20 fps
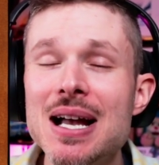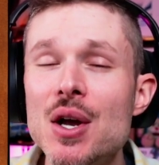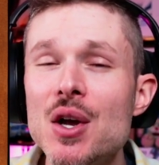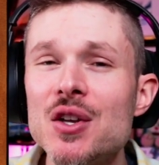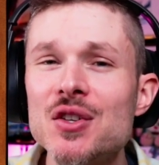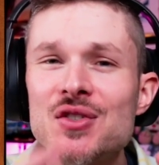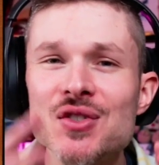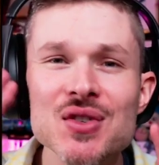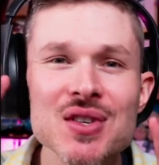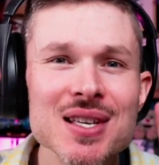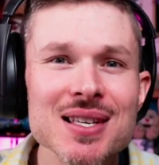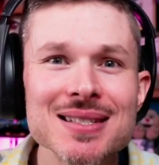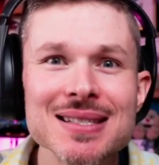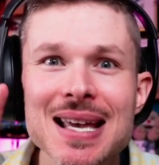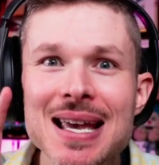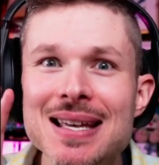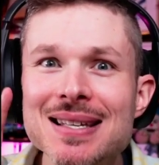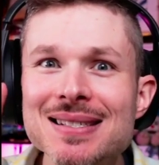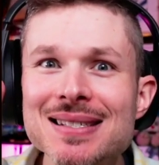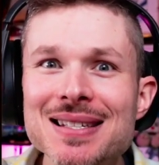See,
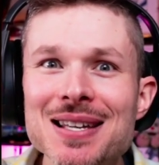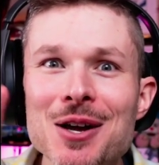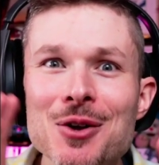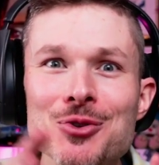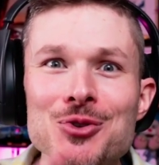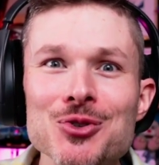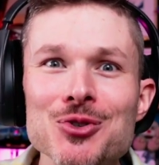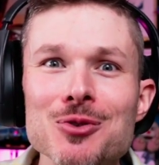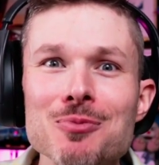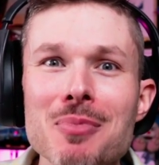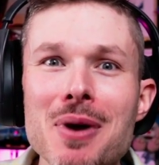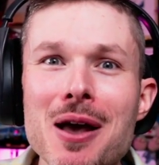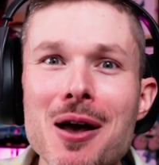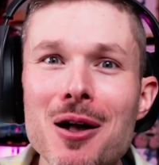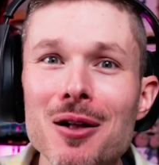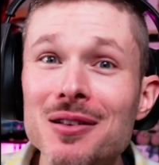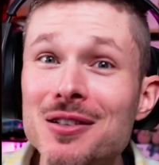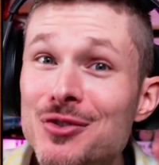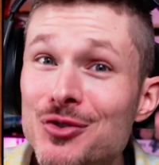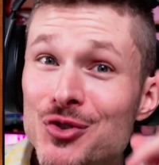taste, touch,
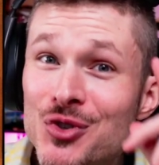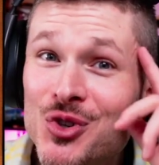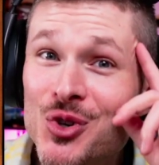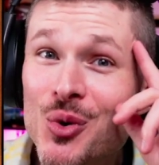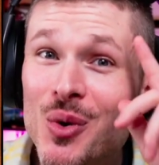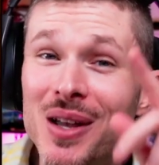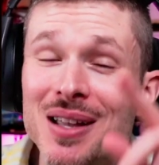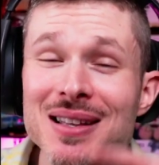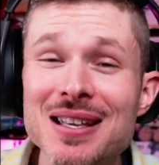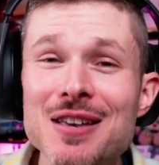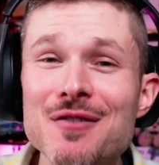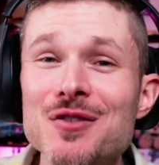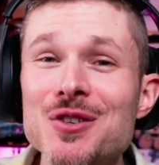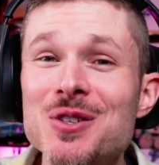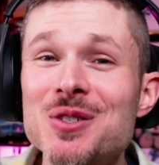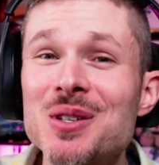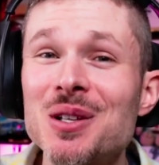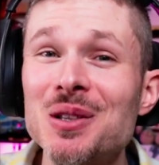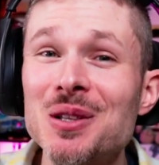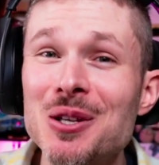smell, intuit, even
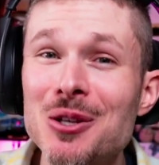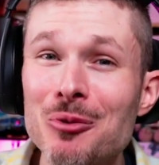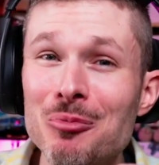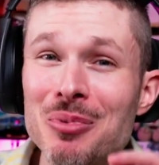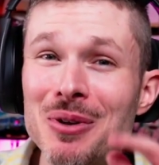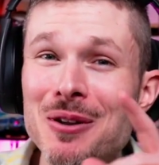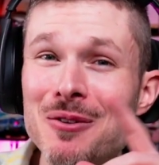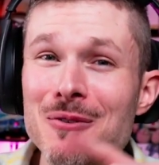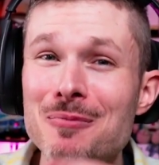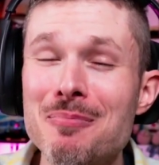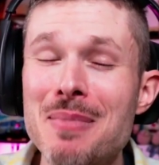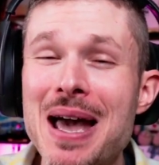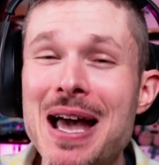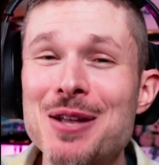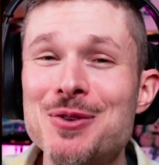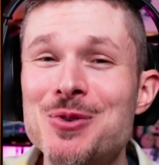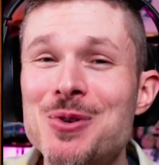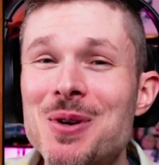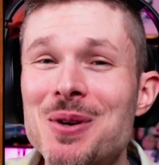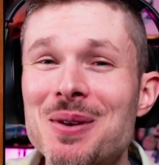just a little bit of the
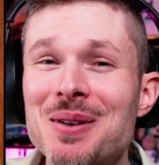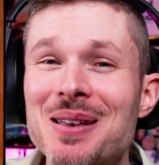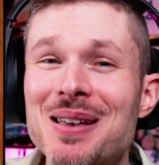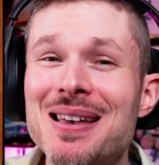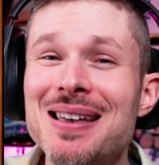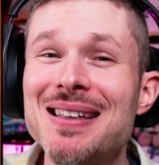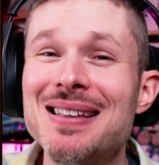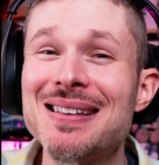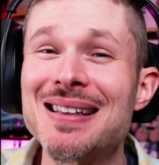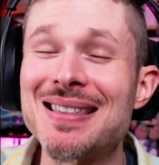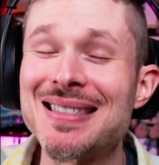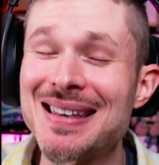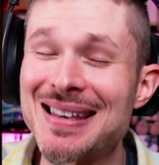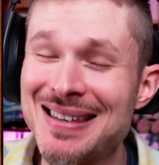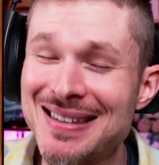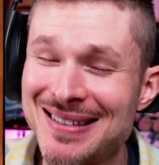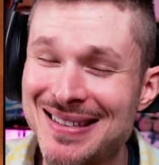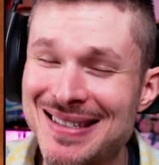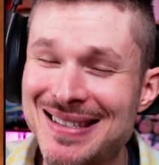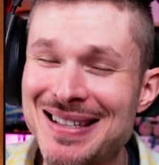magic, and I think
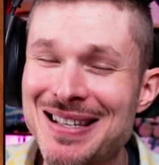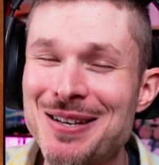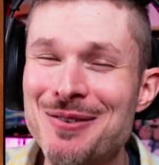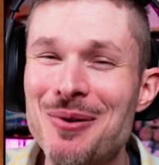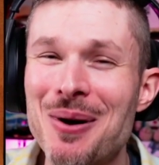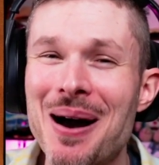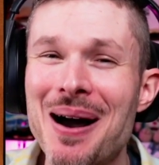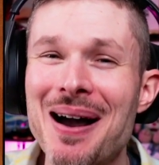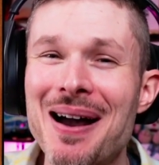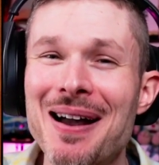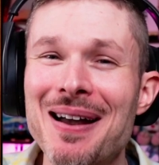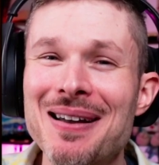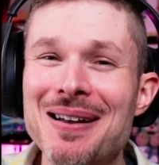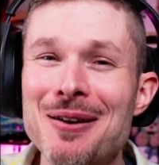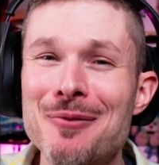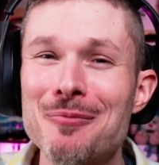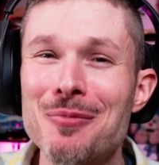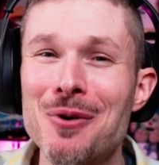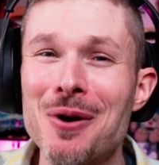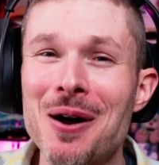you'll see why I
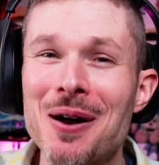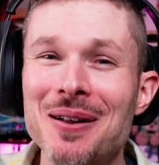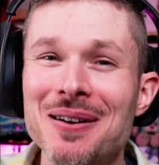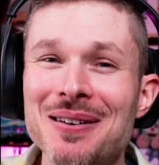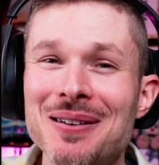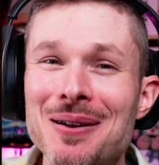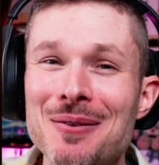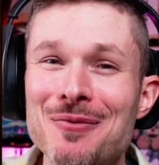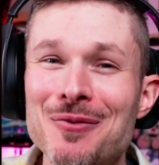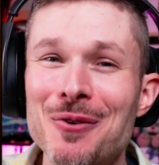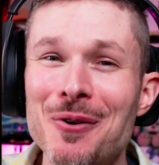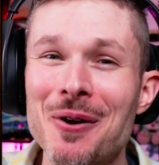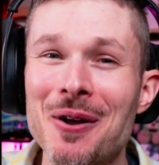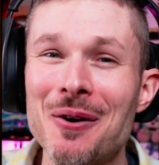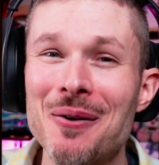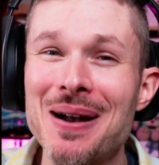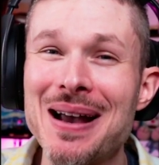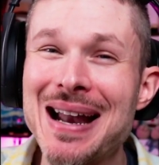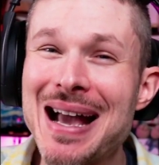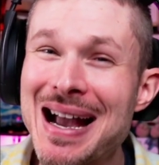brought it up for you, all
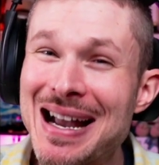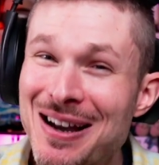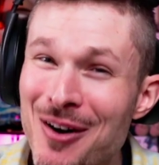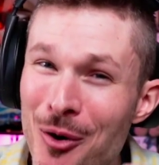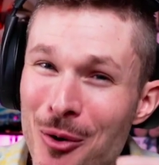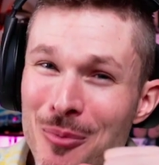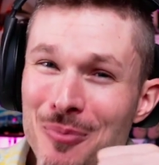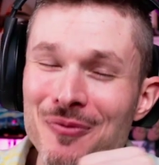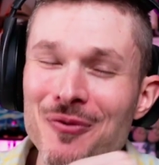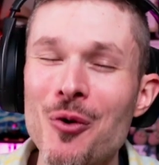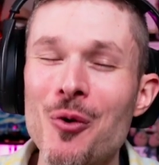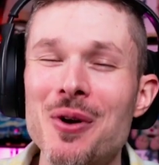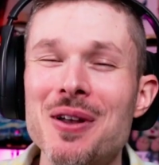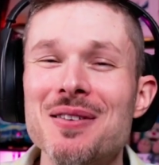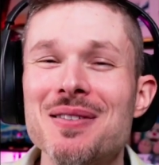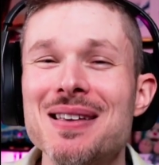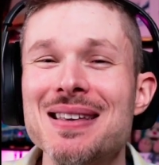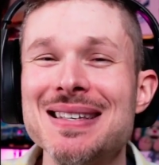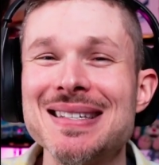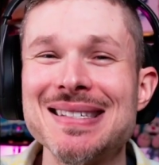right? I hope for you
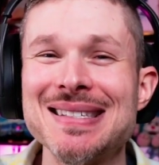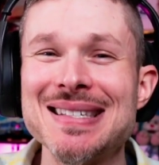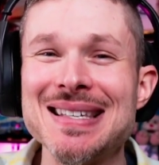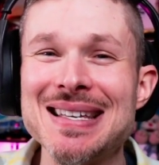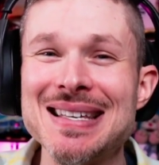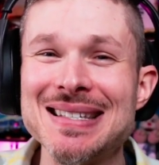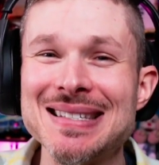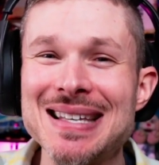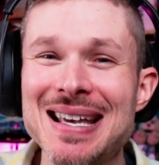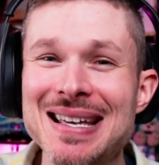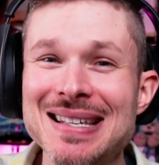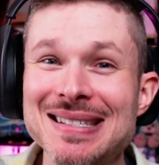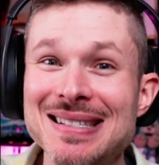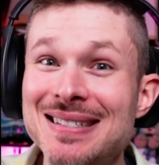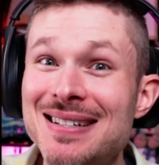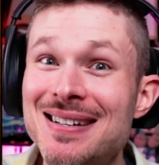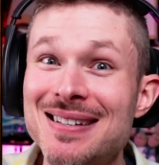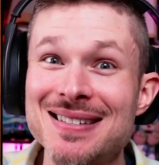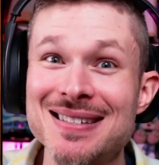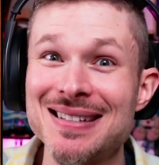that you see and taste,
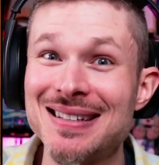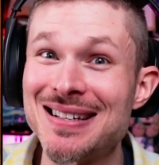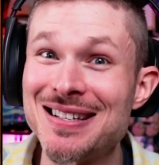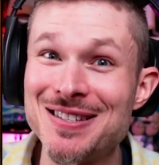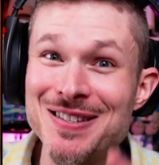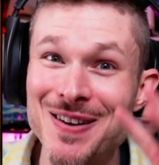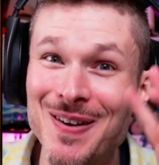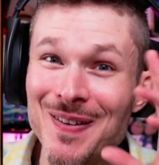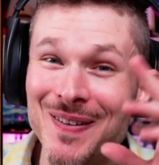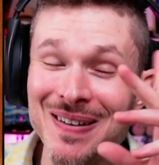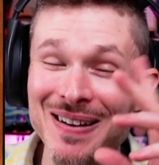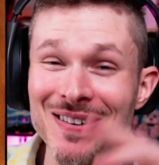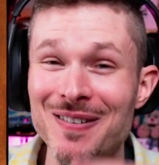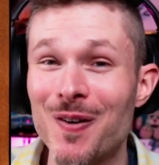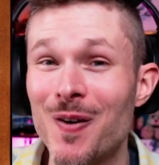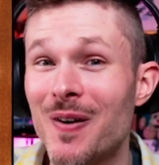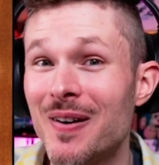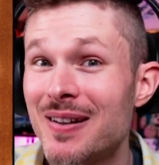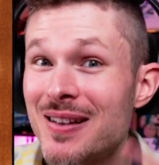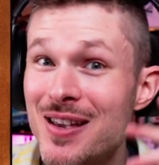touch, and intuit it,
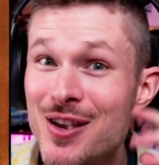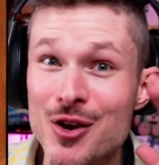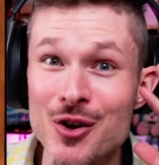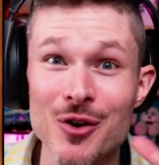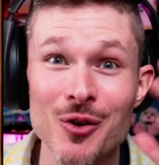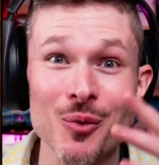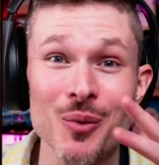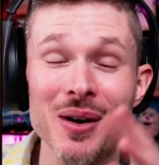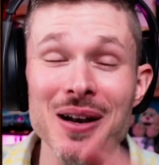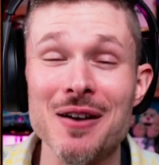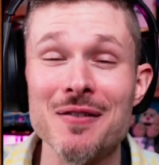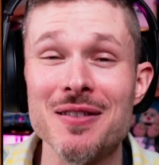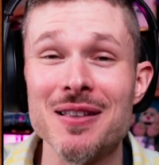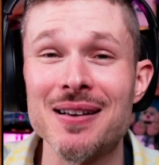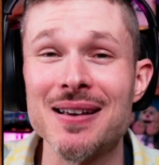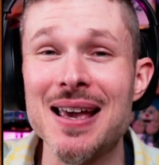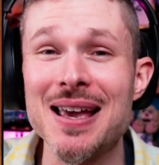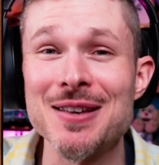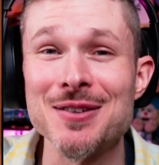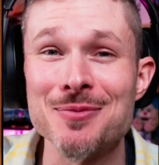or hear, whatever the
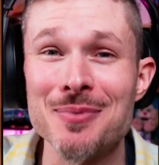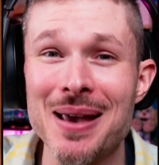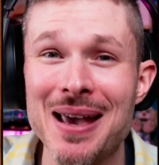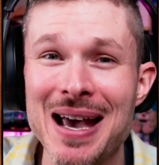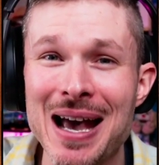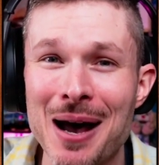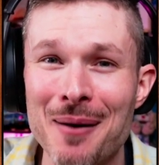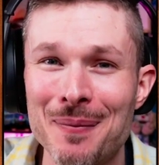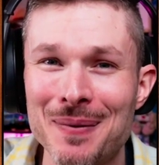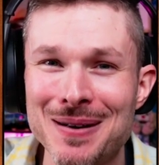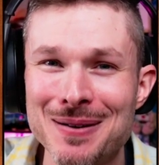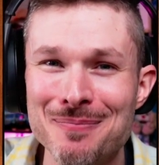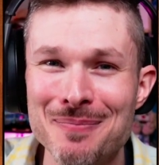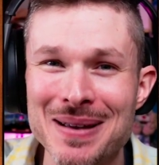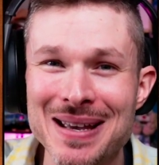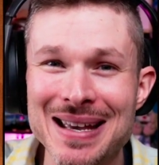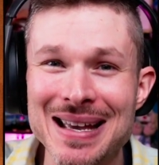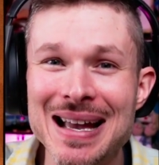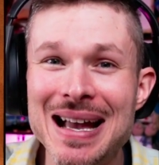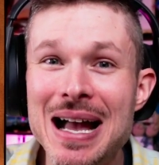case may happen to
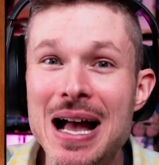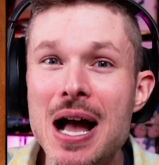be.